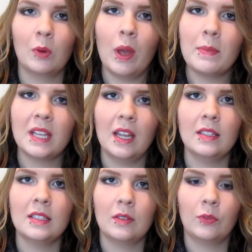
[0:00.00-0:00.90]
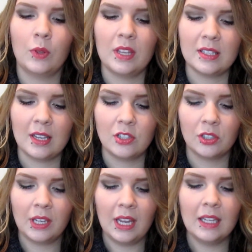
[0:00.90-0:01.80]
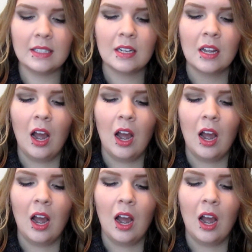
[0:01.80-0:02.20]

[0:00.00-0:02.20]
website for the Essential Kit.